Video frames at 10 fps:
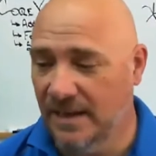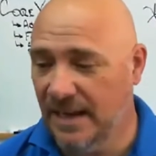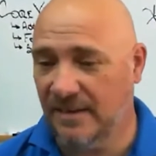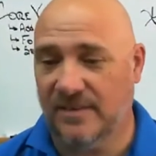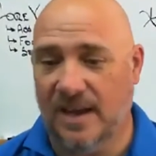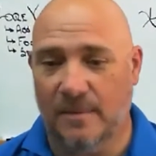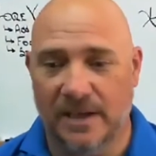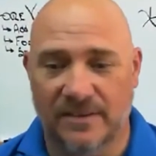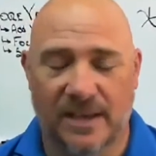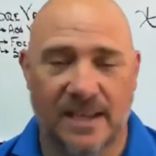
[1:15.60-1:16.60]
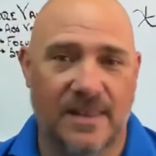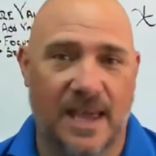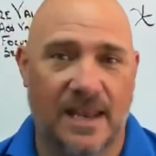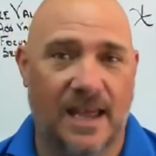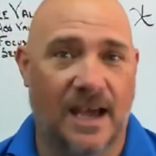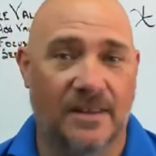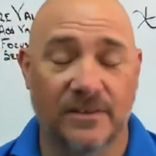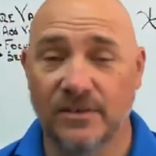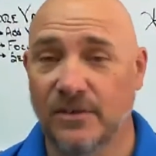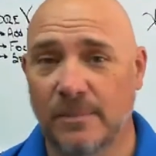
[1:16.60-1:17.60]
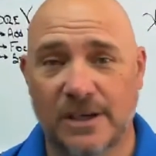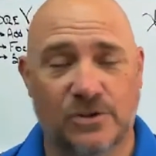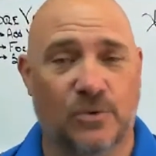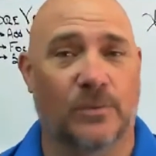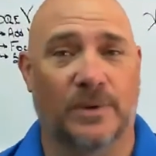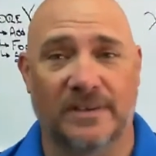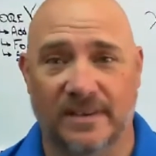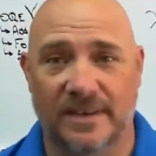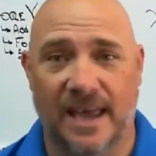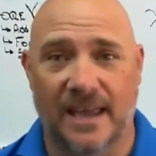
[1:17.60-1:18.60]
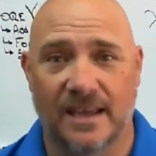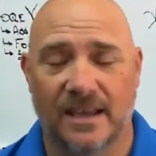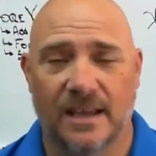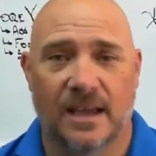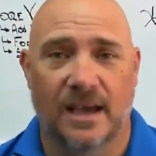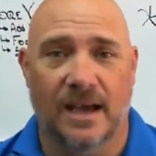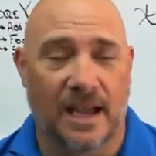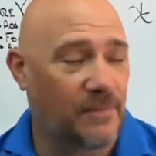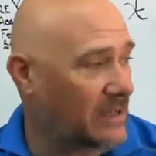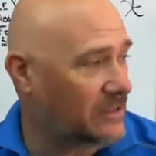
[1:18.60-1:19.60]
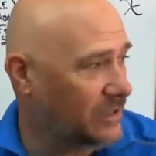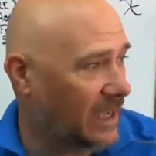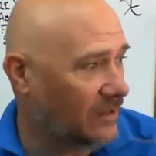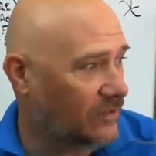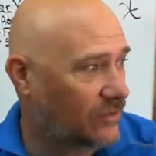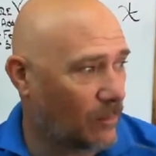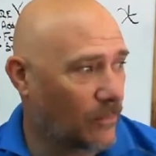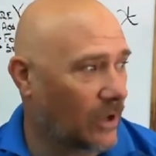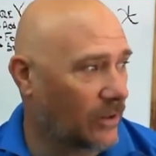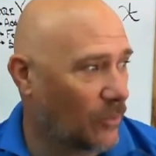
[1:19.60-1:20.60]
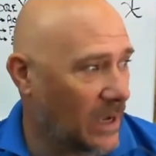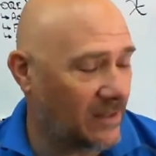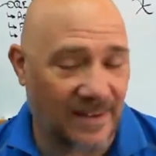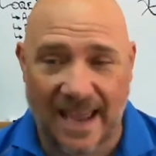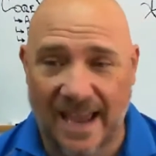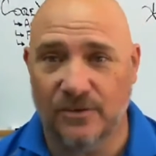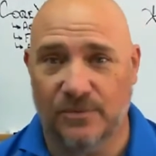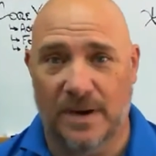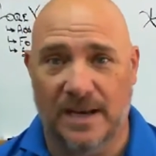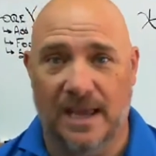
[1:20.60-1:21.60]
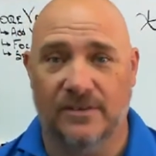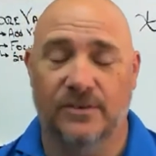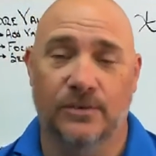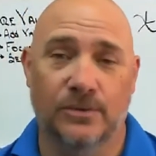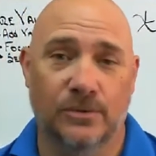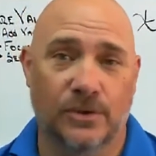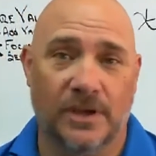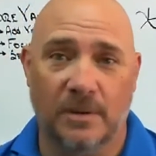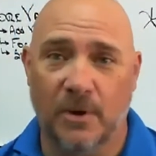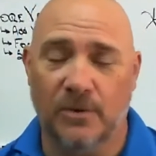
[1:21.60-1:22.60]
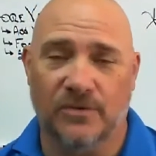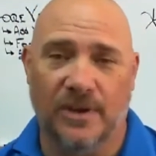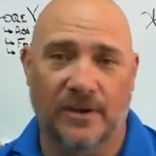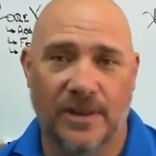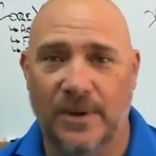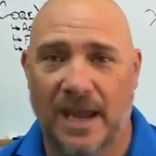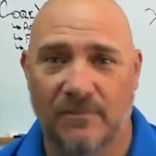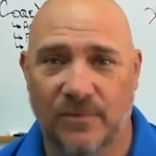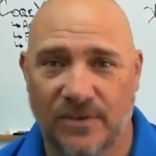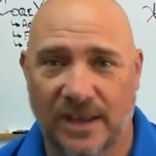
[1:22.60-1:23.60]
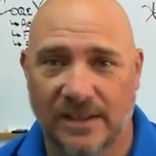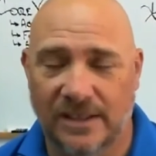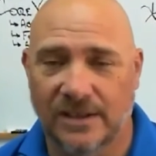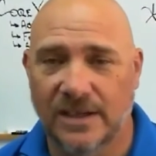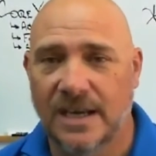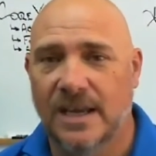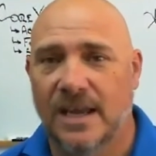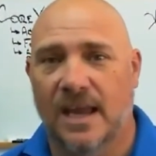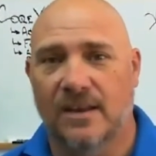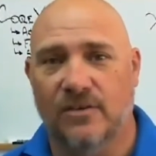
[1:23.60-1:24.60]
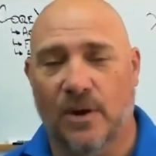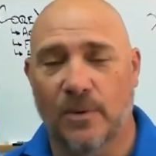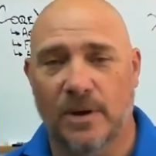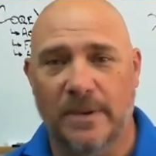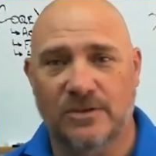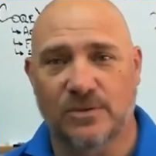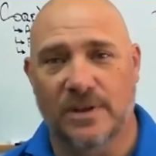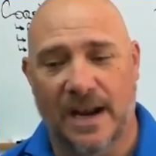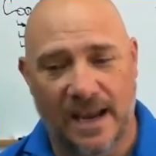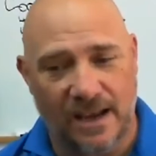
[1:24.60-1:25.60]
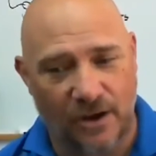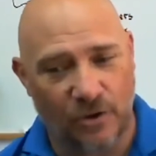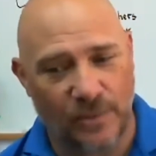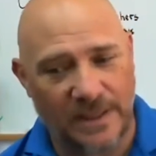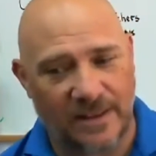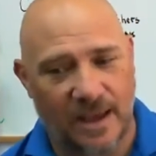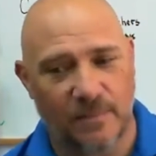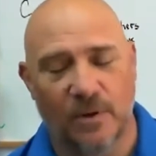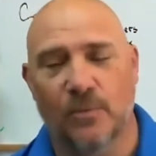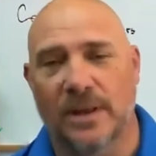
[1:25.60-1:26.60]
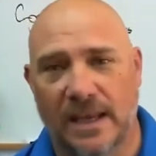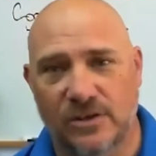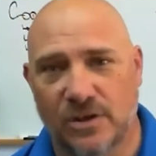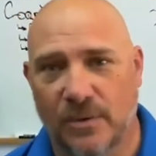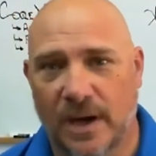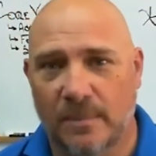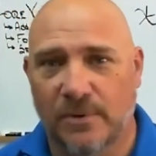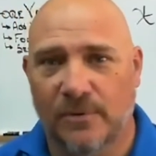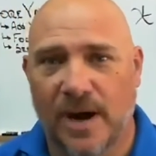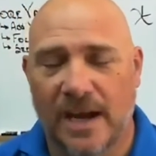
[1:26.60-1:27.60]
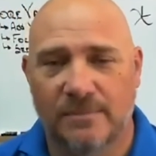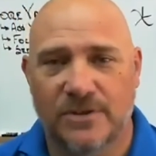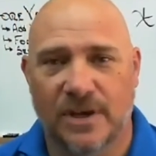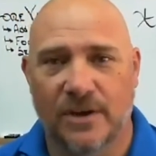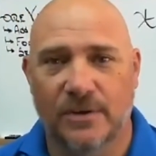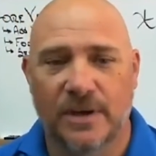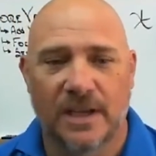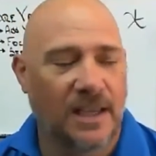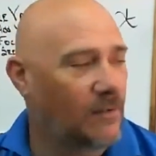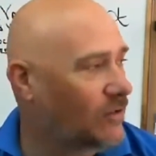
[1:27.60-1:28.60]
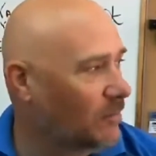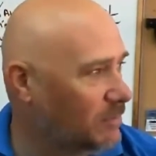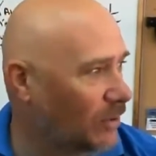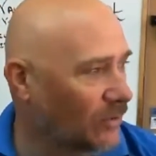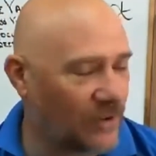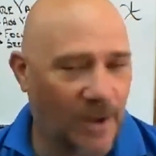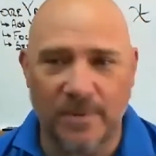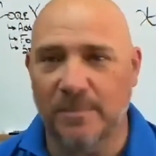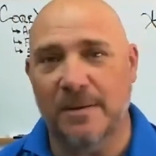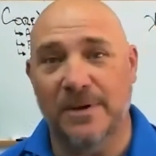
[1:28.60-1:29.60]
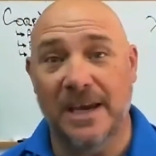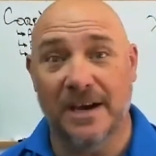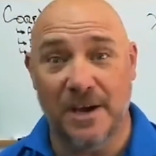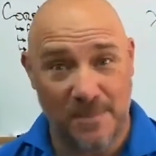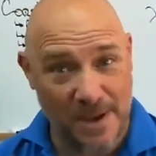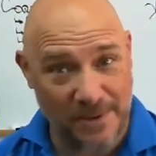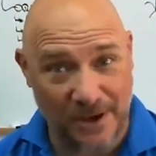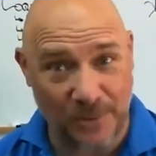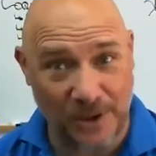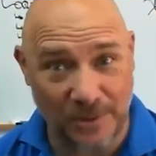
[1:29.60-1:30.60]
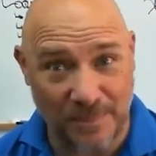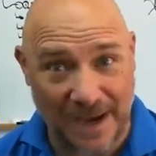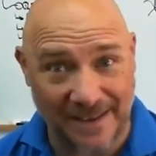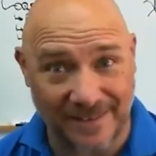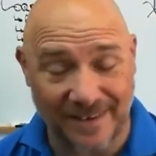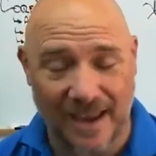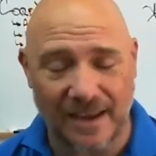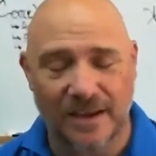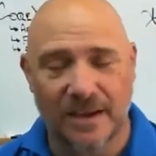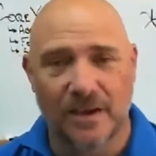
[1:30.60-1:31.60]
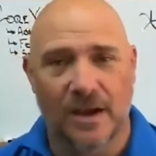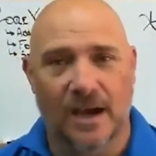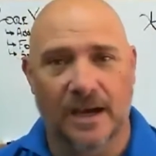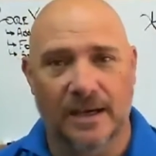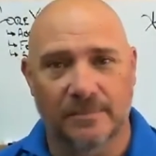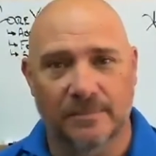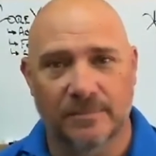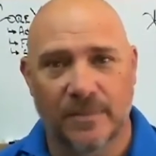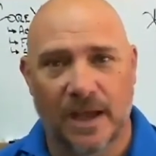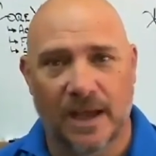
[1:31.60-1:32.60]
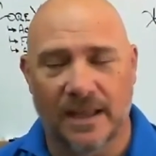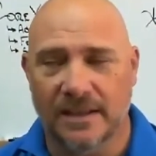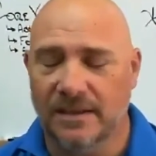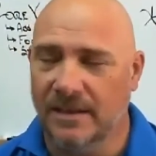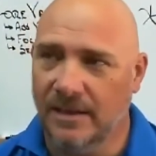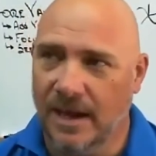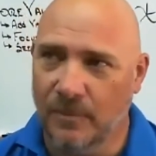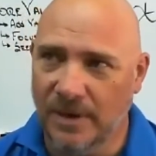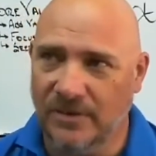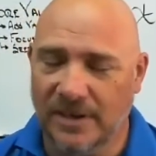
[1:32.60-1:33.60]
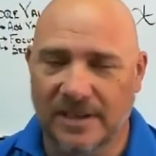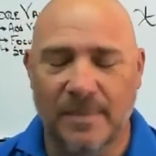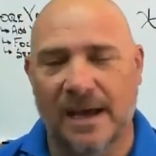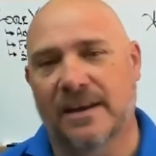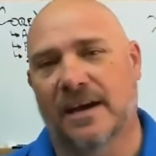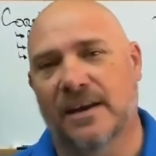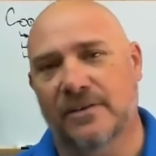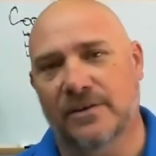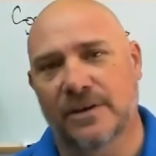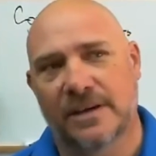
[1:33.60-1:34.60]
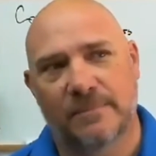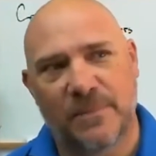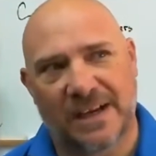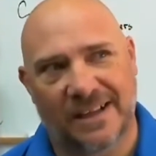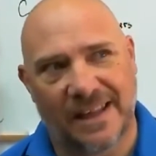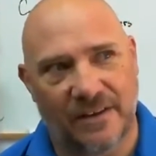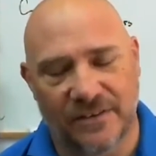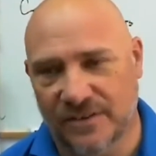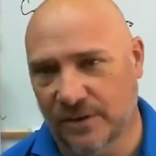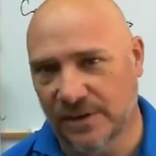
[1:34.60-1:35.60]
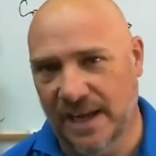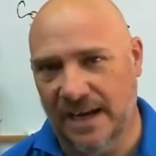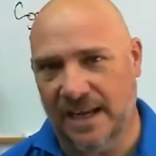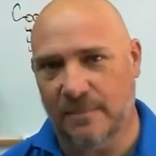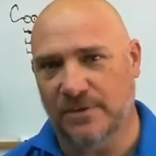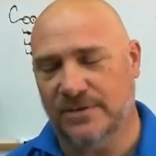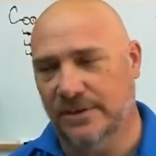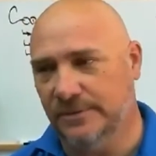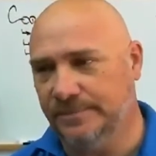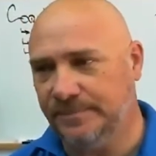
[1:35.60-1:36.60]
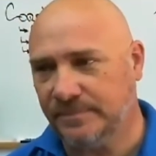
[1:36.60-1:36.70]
Next, I'm going to tell you that this is going to be a short one today. I've actually got someone on the way to the house right now to look at a motorcycle that we have for sale here. And so I want to make sure that I greet them when they show up, right? So if somebody pulls up, it may be a quick goodbye today. I want to talk to you about another cloud and silver lining episode.